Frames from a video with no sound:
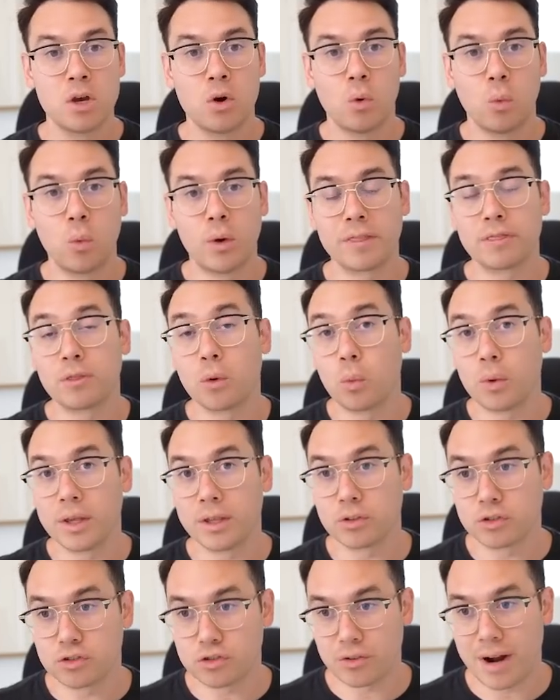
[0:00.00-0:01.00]
with the
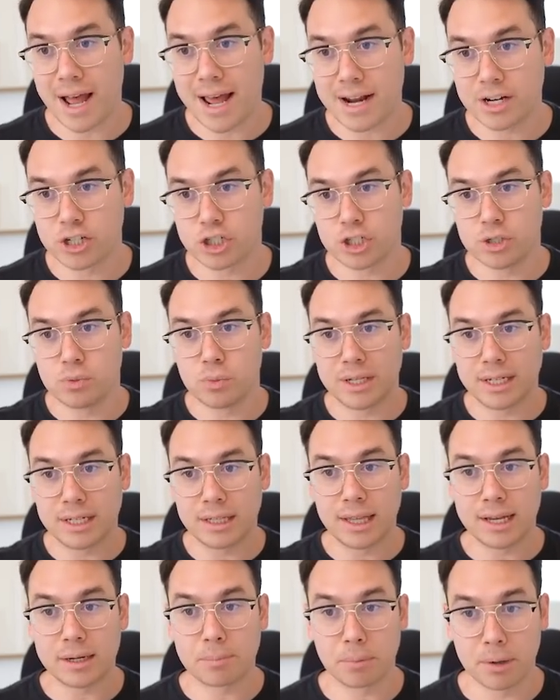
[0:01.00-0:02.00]
wheel strategy. We
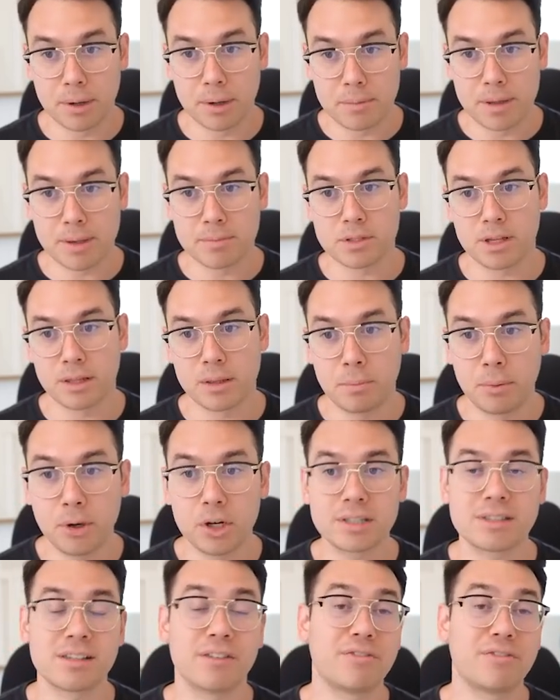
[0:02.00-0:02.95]
collect premiums on the puts.